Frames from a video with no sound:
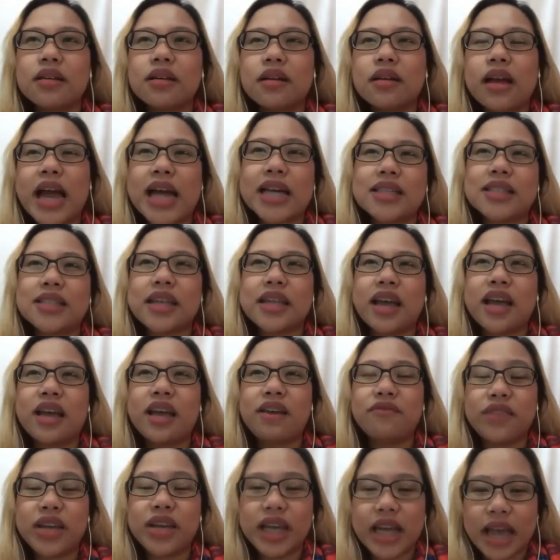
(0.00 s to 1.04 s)
as a
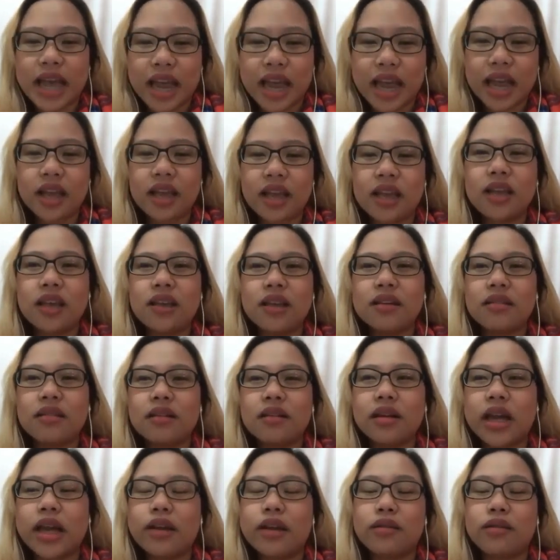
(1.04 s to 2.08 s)
VA,
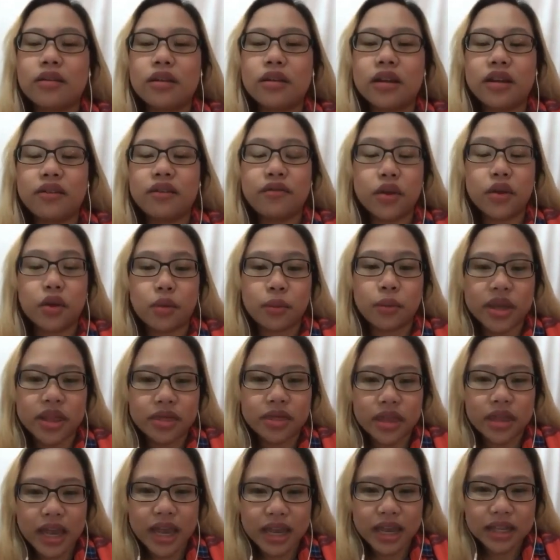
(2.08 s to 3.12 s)
and if you're with
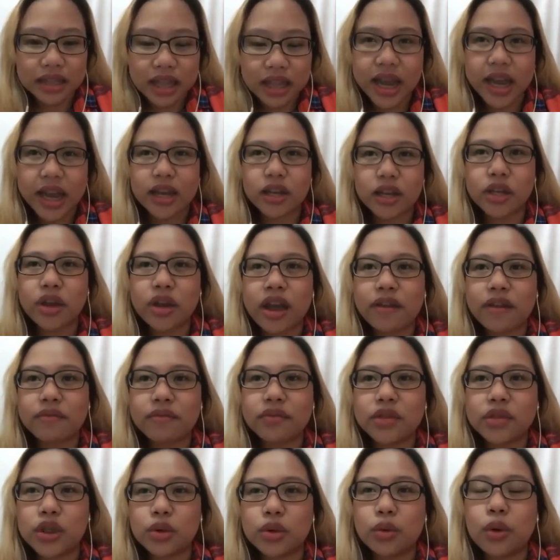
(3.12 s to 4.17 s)
a client, you have
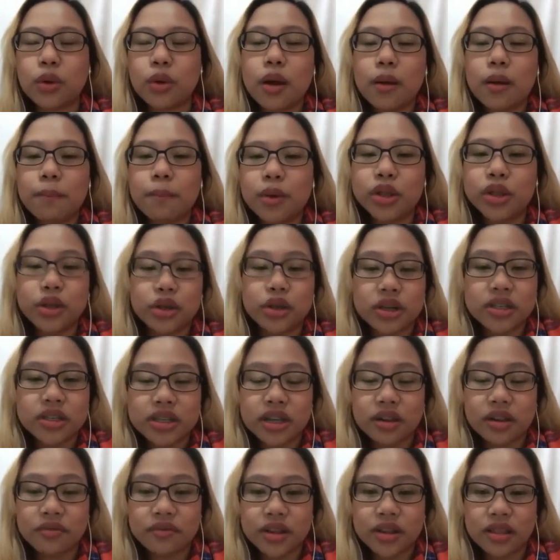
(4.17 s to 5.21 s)
to put
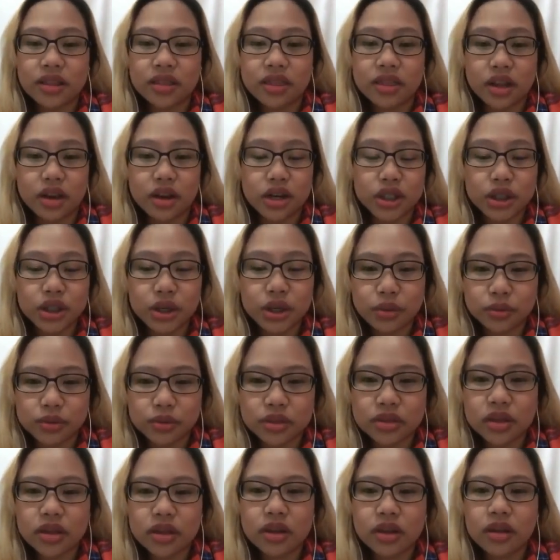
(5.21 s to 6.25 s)
yourself in their
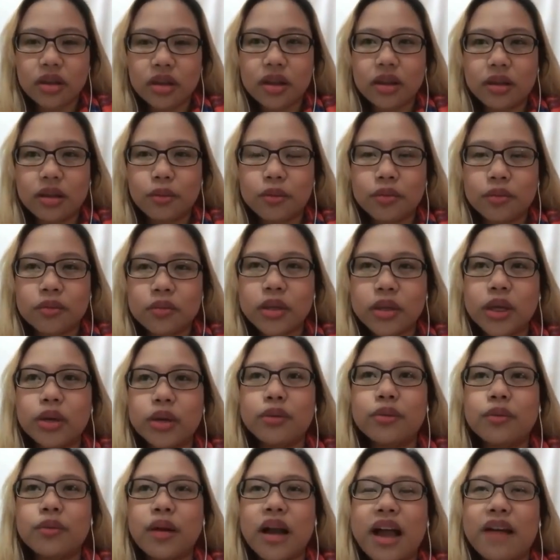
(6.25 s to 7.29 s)
shoes.
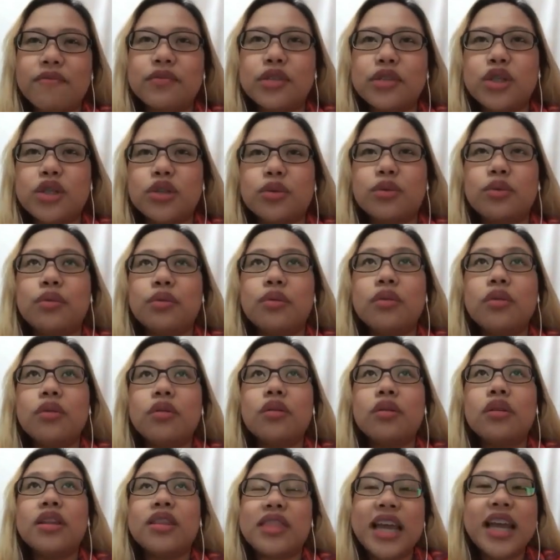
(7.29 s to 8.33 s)
You have to
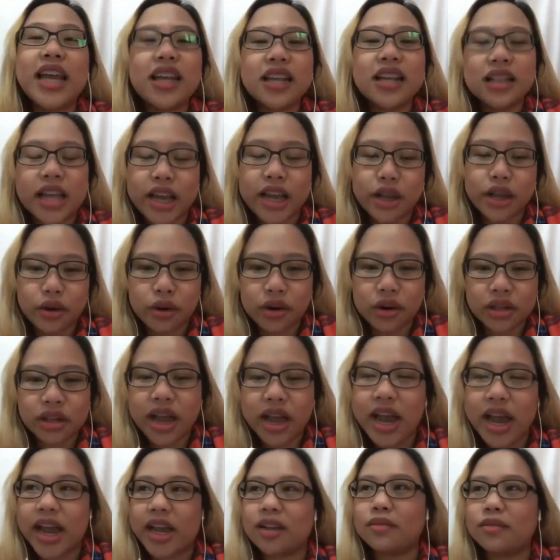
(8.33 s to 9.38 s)
think like your
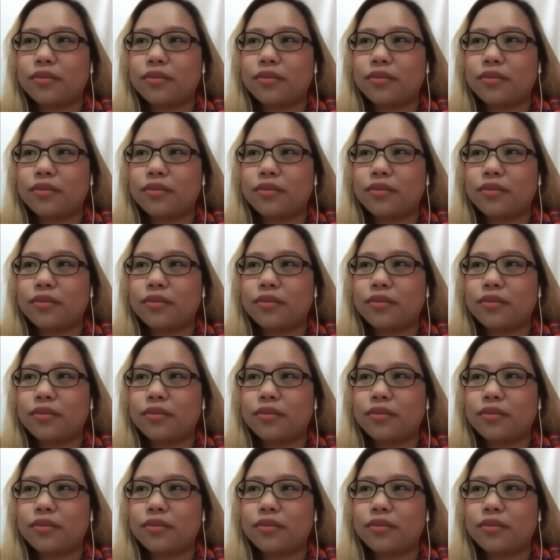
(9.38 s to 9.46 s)
client.